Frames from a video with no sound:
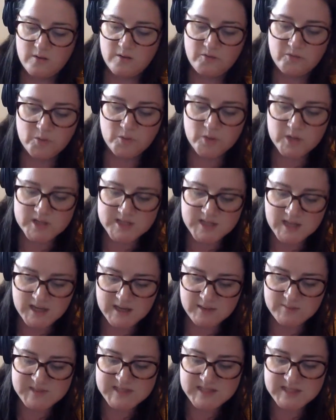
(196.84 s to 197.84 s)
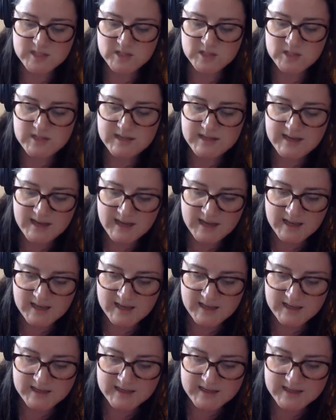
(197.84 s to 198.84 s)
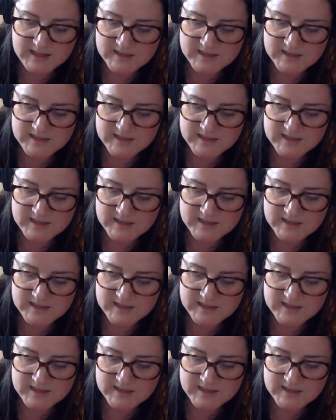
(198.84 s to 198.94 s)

4 times 9